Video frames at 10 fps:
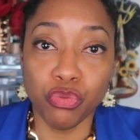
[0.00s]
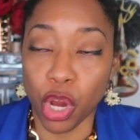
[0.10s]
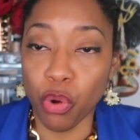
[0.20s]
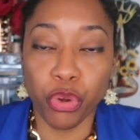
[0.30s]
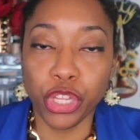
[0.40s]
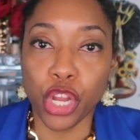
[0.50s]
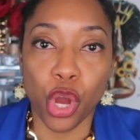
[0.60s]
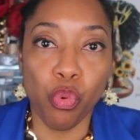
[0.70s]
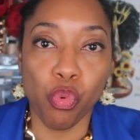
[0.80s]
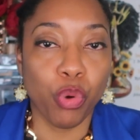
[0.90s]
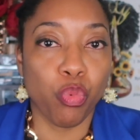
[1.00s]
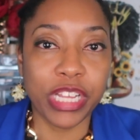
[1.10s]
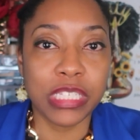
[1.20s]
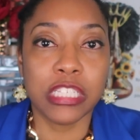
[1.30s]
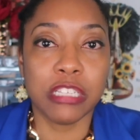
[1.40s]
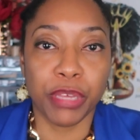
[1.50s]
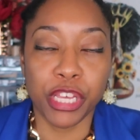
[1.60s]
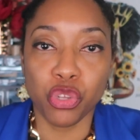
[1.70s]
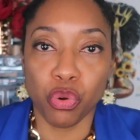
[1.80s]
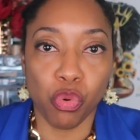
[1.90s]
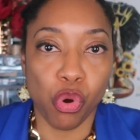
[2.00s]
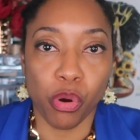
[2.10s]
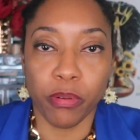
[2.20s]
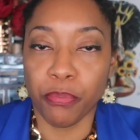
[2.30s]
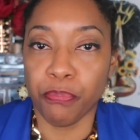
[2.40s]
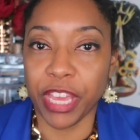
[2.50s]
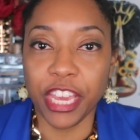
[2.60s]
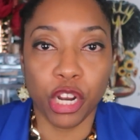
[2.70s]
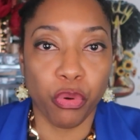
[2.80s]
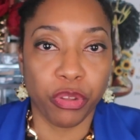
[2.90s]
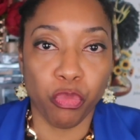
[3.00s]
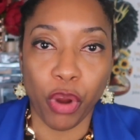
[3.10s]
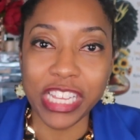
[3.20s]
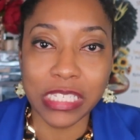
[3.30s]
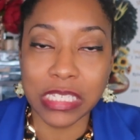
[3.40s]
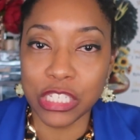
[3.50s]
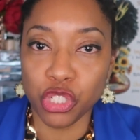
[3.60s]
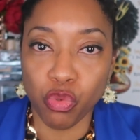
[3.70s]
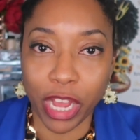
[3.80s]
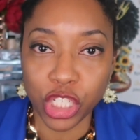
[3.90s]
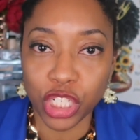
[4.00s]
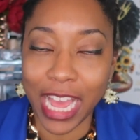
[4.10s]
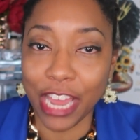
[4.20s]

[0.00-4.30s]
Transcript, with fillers: you don't really know what racism is, or being in a racist situation.